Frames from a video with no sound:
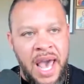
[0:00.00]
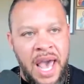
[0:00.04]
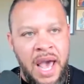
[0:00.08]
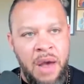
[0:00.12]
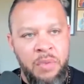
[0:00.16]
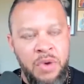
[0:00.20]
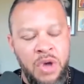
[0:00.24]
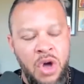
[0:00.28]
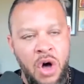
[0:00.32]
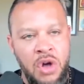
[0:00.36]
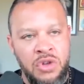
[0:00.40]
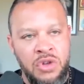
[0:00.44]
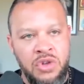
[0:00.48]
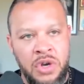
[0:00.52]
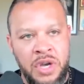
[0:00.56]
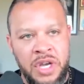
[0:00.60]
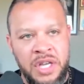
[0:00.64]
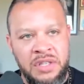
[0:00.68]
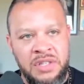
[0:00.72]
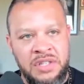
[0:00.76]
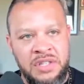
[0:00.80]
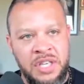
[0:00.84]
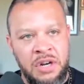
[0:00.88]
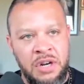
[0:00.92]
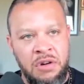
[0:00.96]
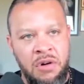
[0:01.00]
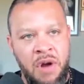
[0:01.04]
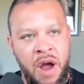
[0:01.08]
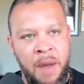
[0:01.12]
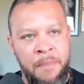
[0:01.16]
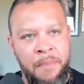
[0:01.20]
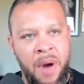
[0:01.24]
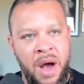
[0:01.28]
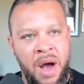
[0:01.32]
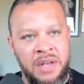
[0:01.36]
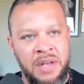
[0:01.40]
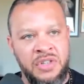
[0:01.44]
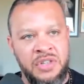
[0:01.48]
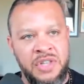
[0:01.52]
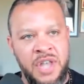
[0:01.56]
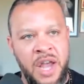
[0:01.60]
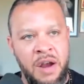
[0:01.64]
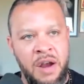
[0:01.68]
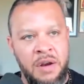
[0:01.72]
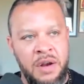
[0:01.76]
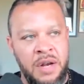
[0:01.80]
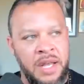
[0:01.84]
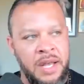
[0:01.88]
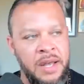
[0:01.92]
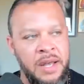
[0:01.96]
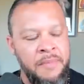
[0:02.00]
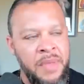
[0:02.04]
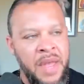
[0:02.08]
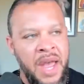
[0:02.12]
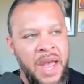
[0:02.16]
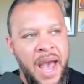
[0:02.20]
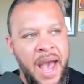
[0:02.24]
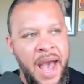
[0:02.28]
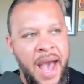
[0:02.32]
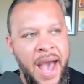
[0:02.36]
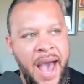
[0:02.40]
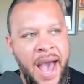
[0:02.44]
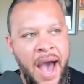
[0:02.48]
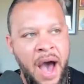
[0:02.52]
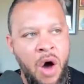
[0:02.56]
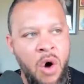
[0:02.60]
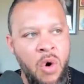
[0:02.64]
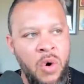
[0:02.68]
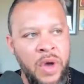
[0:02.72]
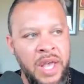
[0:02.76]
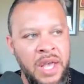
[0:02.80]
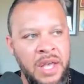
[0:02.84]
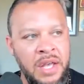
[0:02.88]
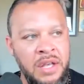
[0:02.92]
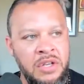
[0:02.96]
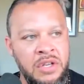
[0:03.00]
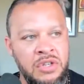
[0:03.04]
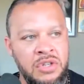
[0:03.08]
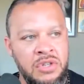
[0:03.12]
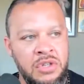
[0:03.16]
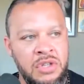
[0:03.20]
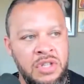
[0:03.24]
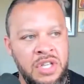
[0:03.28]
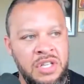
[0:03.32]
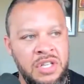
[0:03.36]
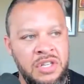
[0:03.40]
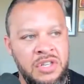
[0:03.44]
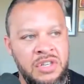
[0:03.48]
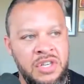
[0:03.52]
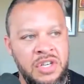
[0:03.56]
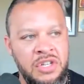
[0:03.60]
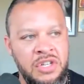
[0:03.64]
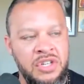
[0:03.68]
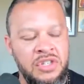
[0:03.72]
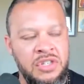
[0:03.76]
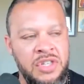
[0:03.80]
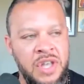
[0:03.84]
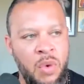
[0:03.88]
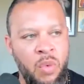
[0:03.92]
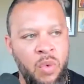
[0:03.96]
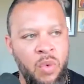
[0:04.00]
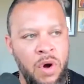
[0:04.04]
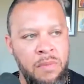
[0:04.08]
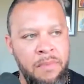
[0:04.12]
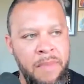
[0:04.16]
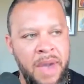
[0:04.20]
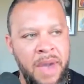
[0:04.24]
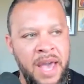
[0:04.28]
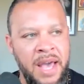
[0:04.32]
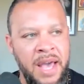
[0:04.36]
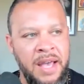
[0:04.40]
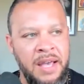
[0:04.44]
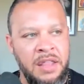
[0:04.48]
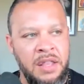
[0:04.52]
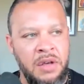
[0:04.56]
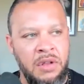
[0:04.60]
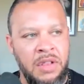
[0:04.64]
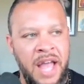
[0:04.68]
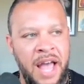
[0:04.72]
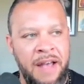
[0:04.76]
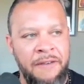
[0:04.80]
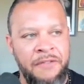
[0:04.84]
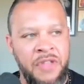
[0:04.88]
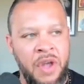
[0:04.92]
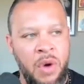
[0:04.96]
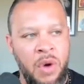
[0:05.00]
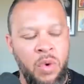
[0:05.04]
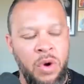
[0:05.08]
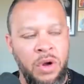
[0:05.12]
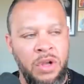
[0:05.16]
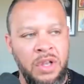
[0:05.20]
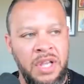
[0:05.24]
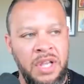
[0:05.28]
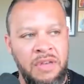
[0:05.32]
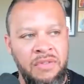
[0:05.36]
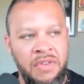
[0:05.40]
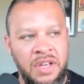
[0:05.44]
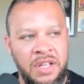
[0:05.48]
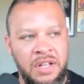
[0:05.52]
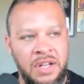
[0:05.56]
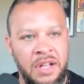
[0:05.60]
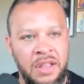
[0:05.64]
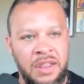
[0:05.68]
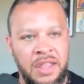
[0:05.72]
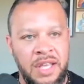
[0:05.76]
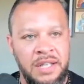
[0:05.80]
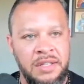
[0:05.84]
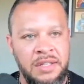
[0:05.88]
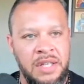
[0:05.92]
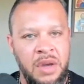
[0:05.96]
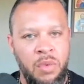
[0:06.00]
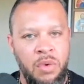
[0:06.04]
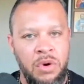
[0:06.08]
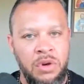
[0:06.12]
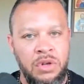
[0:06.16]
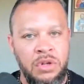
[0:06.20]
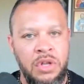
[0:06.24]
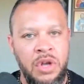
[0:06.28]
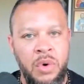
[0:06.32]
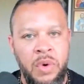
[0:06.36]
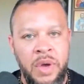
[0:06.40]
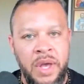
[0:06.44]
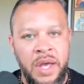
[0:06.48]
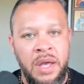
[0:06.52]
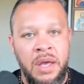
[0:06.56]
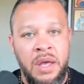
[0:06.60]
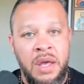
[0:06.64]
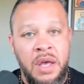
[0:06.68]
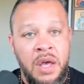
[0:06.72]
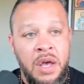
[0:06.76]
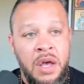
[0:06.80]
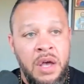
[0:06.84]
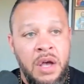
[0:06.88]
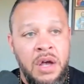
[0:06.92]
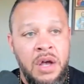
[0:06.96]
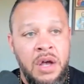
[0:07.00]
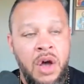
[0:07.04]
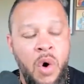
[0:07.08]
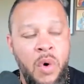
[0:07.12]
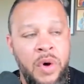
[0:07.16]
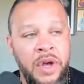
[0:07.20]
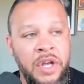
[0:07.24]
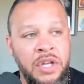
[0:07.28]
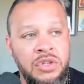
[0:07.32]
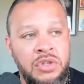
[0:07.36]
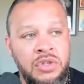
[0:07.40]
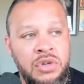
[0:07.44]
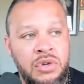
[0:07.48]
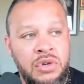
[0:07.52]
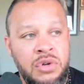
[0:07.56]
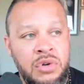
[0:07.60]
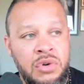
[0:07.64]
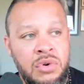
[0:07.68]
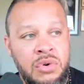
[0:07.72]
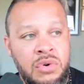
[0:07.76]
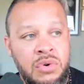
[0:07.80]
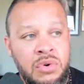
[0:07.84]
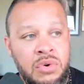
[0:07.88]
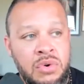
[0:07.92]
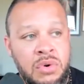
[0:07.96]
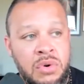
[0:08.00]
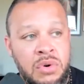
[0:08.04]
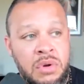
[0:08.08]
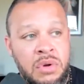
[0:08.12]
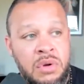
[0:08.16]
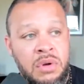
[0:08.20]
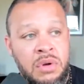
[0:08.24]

And we also consider our posterity. How is the decisions that we're making, the life that we're living, the things that we're doing going to